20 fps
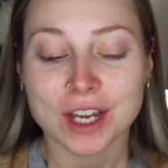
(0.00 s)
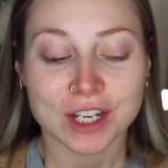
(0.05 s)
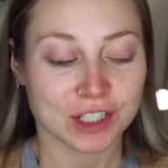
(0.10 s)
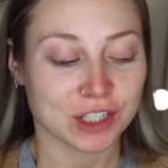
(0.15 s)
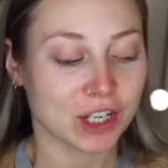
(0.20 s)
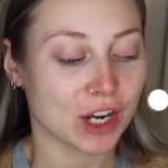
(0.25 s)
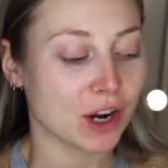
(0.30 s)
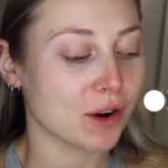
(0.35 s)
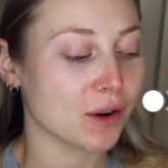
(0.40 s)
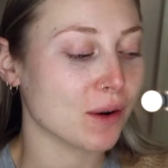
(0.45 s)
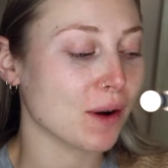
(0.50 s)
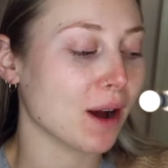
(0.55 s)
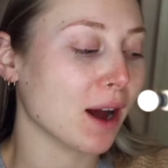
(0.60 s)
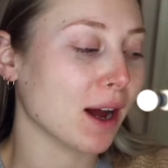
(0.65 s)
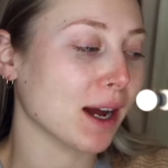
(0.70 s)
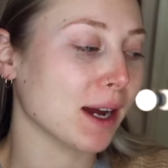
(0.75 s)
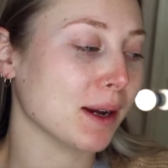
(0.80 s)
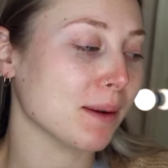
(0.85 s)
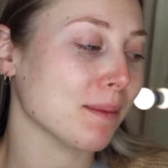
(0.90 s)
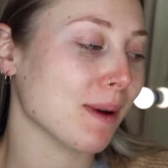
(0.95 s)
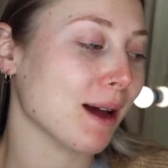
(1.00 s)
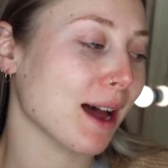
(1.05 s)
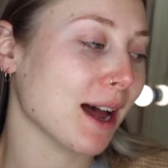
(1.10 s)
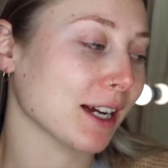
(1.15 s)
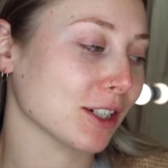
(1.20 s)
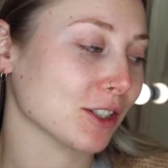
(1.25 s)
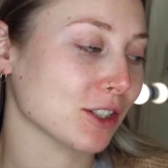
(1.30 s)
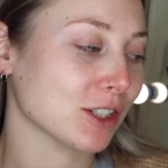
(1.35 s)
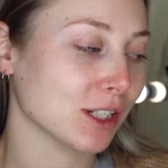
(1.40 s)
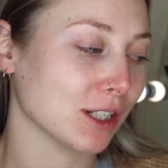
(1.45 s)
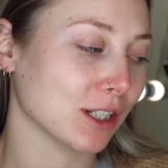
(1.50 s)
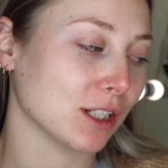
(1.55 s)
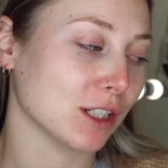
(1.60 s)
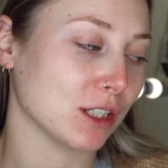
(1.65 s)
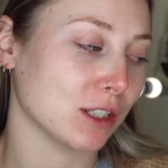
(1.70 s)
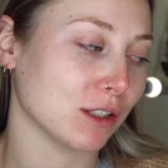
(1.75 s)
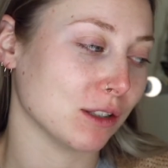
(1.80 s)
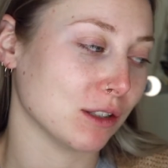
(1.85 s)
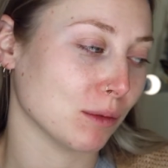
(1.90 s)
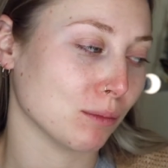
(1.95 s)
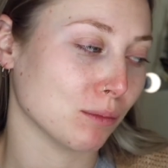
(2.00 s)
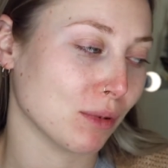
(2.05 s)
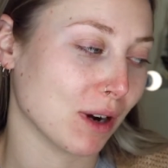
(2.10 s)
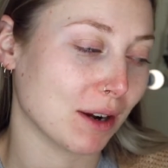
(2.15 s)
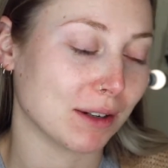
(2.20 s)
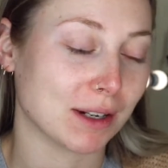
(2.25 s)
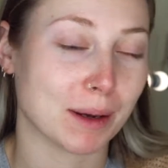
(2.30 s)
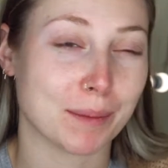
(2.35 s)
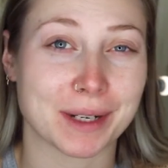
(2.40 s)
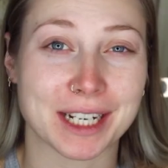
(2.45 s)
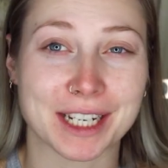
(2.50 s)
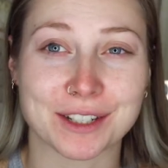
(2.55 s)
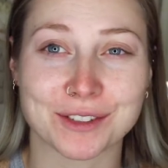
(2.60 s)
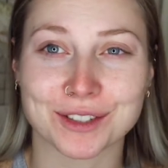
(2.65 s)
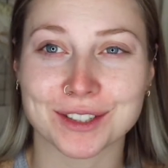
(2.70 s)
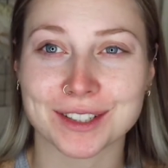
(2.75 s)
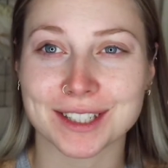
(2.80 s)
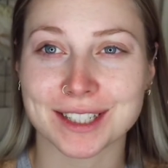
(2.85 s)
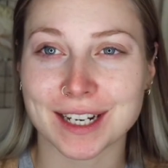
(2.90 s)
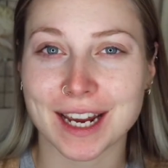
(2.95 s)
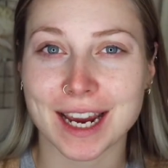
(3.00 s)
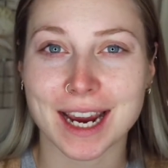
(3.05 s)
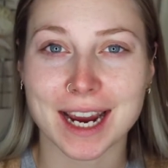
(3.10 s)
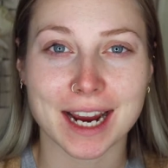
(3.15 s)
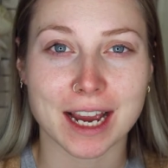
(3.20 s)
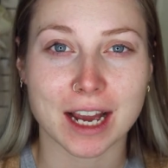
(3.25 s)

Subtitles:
So I'm actually gonna do some brow lamination today.